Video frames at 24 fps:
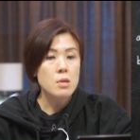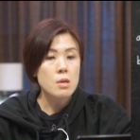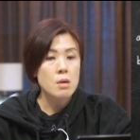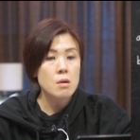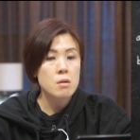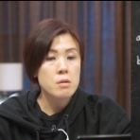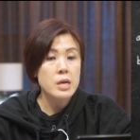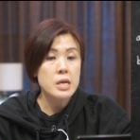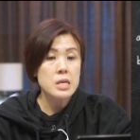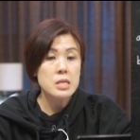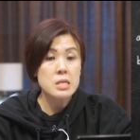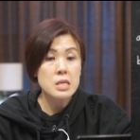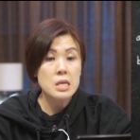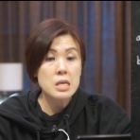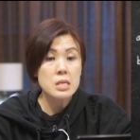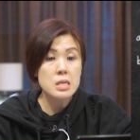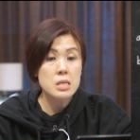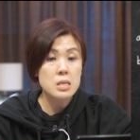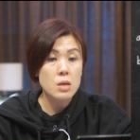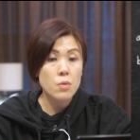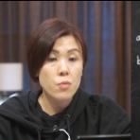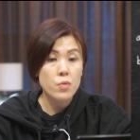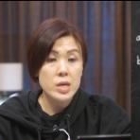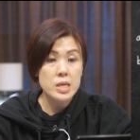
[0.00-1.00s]
Okay, this is
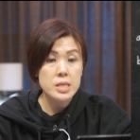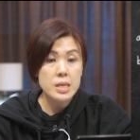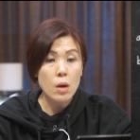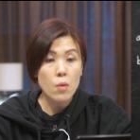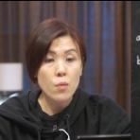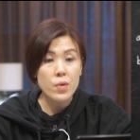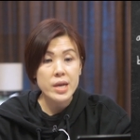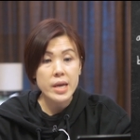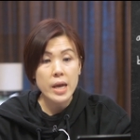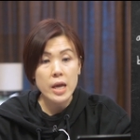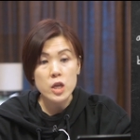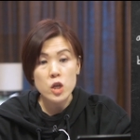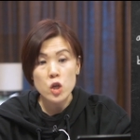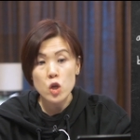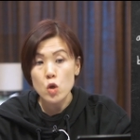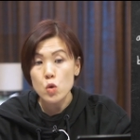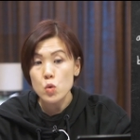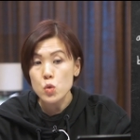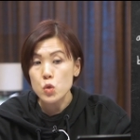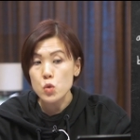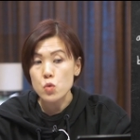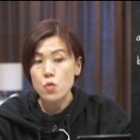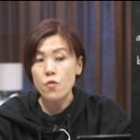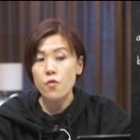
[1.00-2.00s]
the result we can
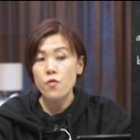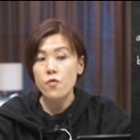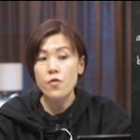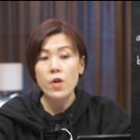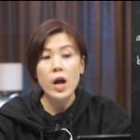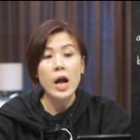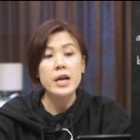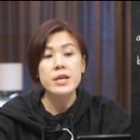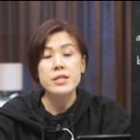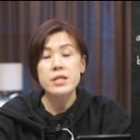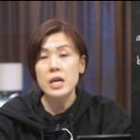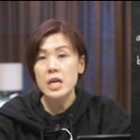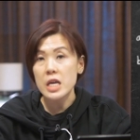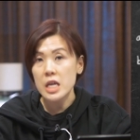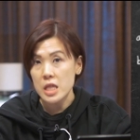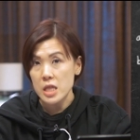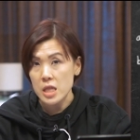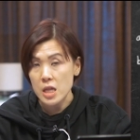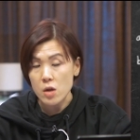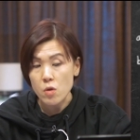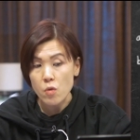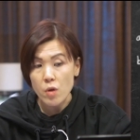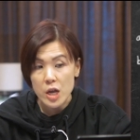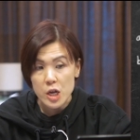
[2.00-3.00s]
use to find the
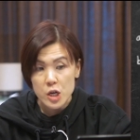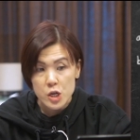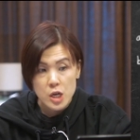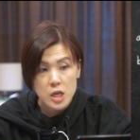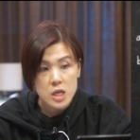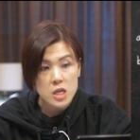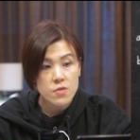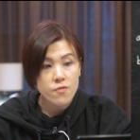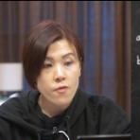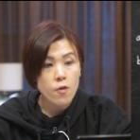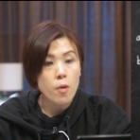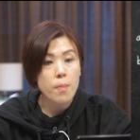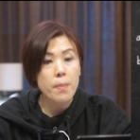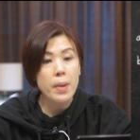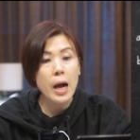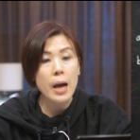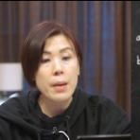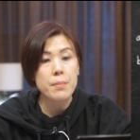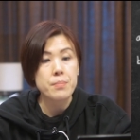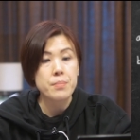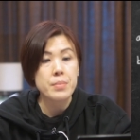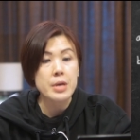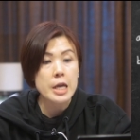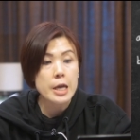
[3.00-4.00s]
integrations for part
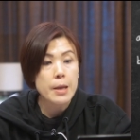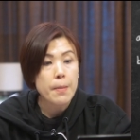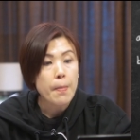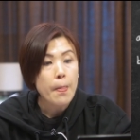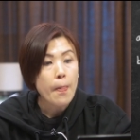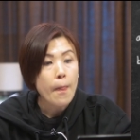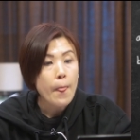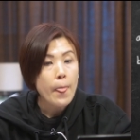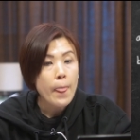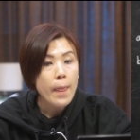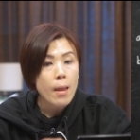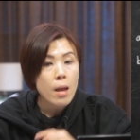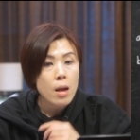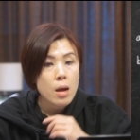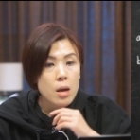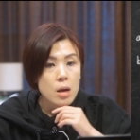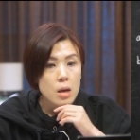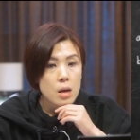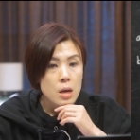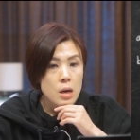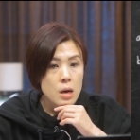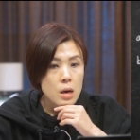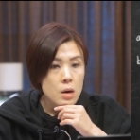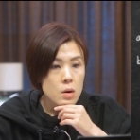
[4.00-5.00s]
B.
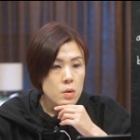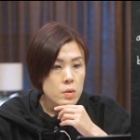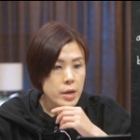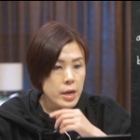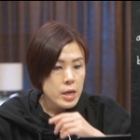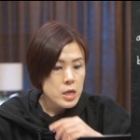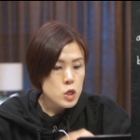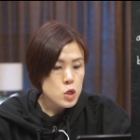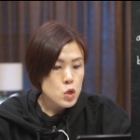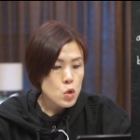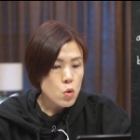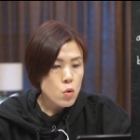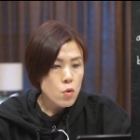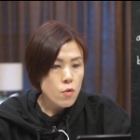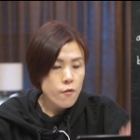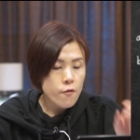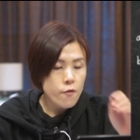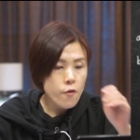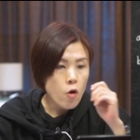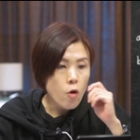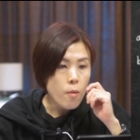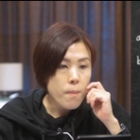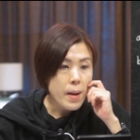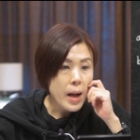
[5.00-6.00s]
Okay, so
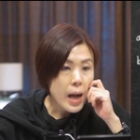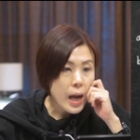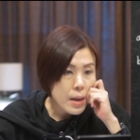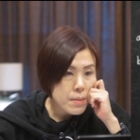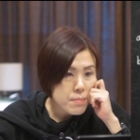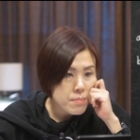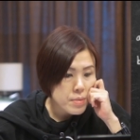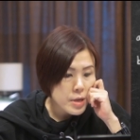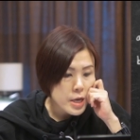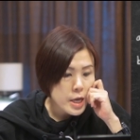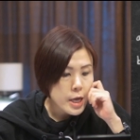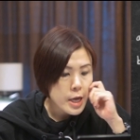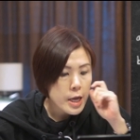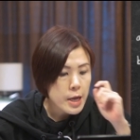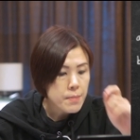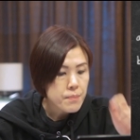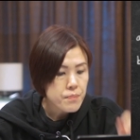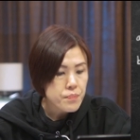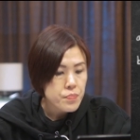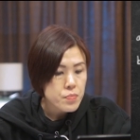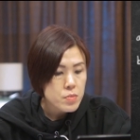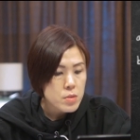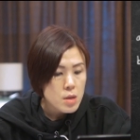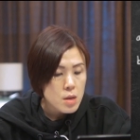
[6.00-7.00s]
for part B,
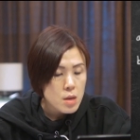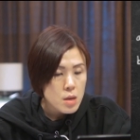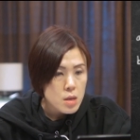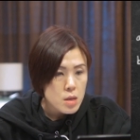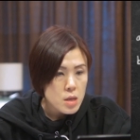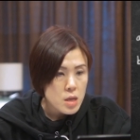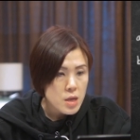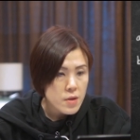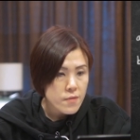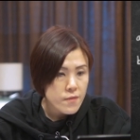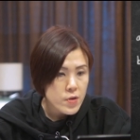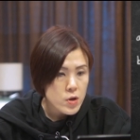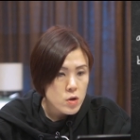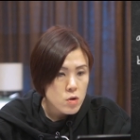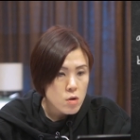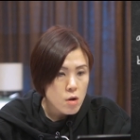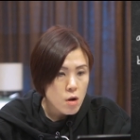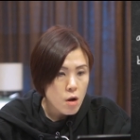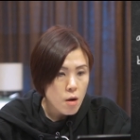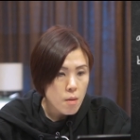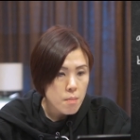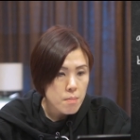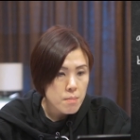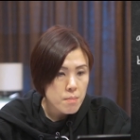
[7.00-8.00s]
if you
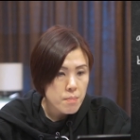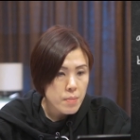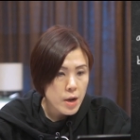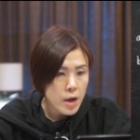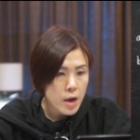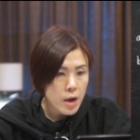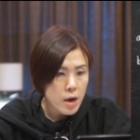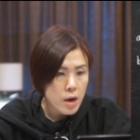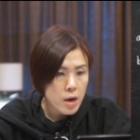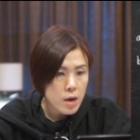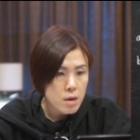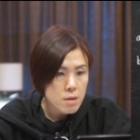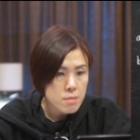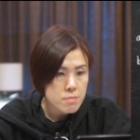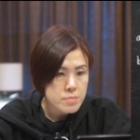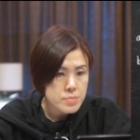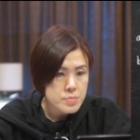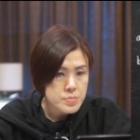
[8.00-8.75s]
compare